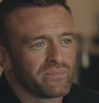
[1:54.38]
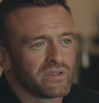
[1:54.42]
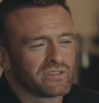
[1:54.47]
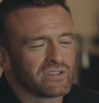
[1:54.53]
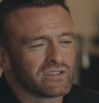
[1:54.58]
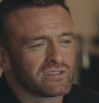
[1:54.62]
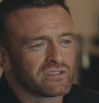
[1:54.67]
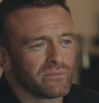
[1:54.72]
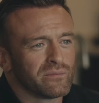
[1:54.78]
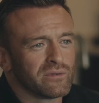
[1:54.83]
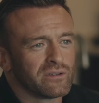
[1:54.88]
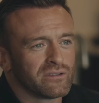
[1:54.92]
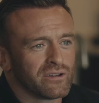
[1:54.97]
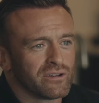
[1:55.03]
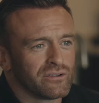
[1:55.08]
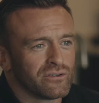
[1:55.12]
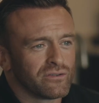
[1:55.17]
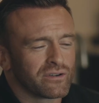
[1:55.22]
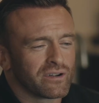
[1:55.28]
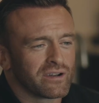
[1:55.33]
This is something
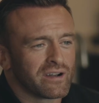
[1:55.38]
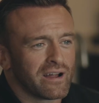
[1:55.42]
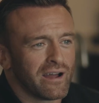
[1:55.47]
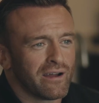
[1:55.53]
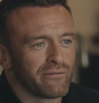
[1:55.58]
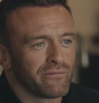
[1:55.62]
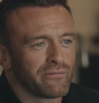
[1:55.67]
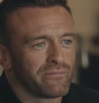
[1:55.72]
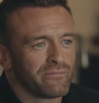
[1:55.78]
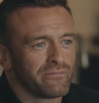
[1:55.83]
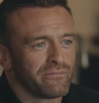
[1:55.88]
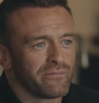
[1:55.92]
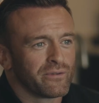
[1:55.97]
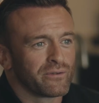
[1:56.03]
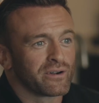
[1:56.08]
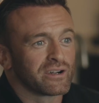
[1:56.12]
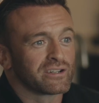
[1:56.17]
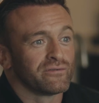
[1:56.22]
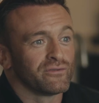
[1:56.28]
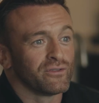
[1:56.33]
that you're gonna have for
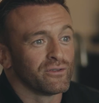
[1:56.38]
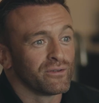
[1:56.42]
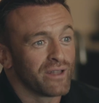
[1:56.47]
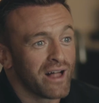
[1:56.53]
the rest of your